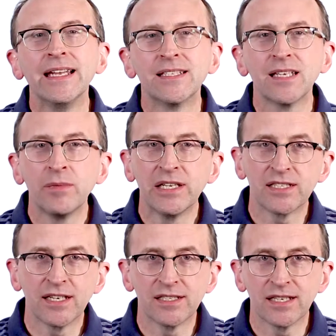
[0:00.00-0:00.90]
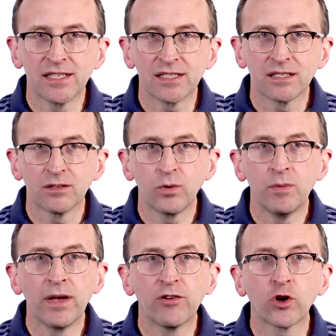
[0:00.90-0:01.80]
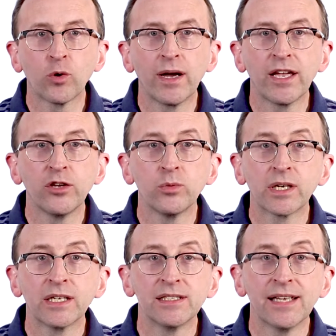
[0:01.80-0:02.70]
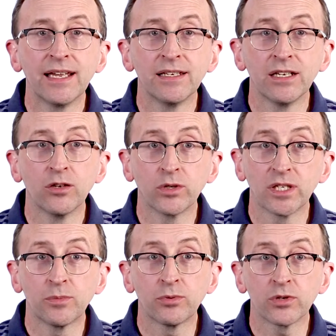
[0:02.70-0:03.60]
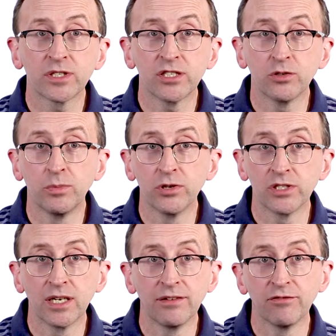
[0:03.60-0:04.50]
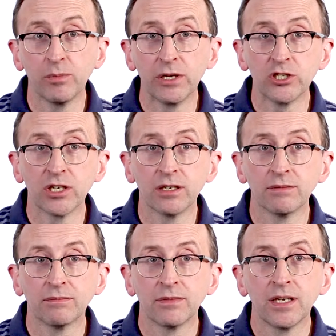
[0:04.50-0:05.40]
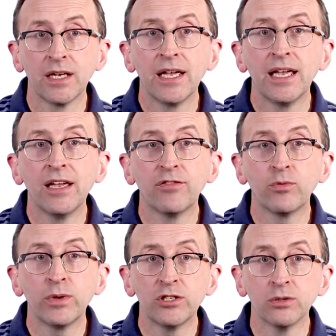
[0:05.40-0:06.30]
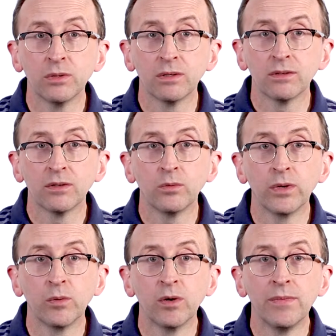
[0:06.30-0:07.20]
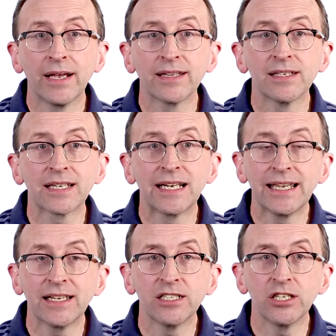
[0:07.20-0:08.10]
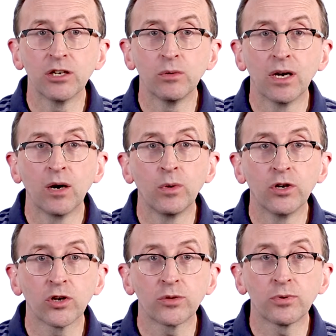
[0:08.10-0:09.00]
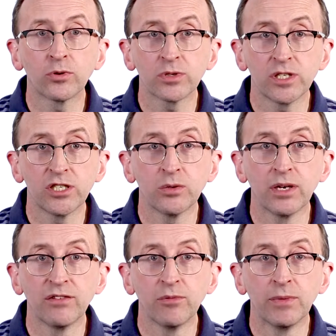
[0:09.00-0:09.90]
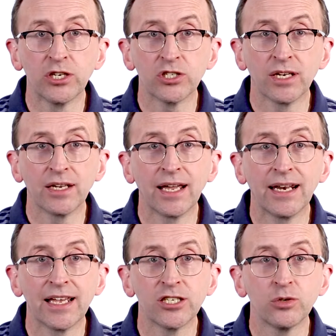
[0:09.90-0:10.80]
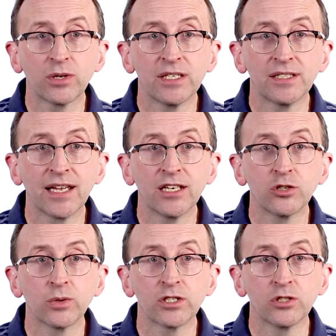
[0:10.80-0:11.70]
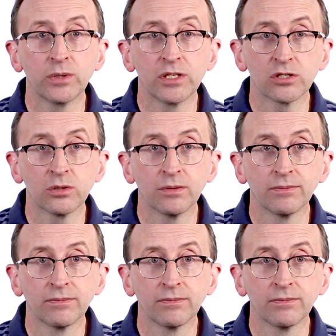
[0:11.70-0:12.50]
In some instances, we may require your consent in order to process your personal information. If we do, we will make this clear to you and will not process your information unless you consent to us doing so.